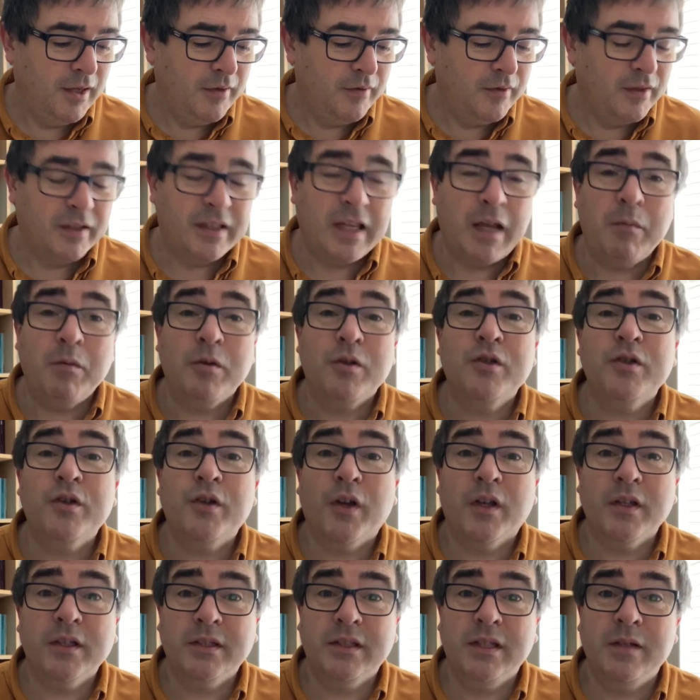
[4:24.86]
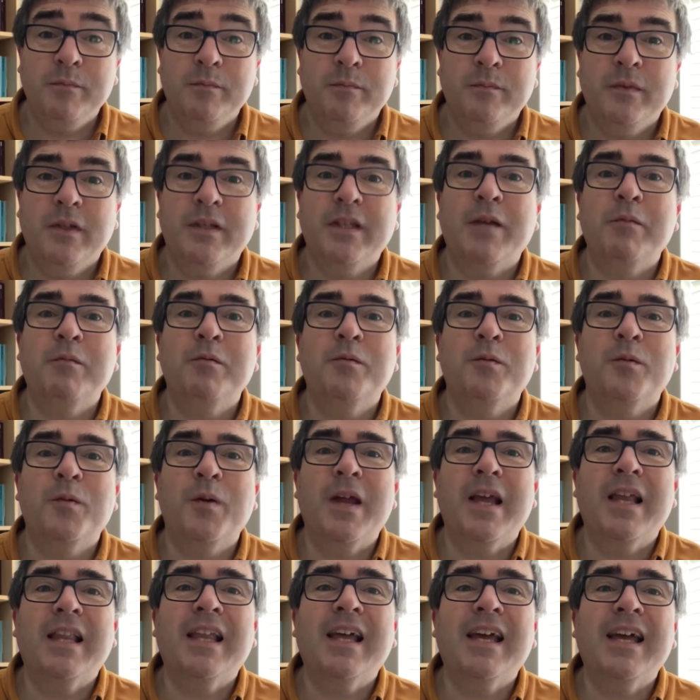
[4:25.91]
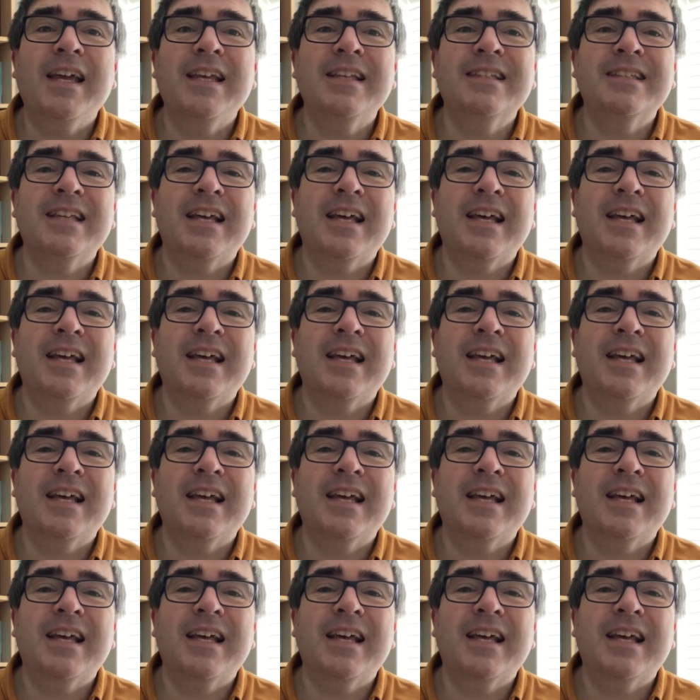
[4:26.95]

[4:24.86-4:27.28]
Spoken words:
That they would trust him, that they would realise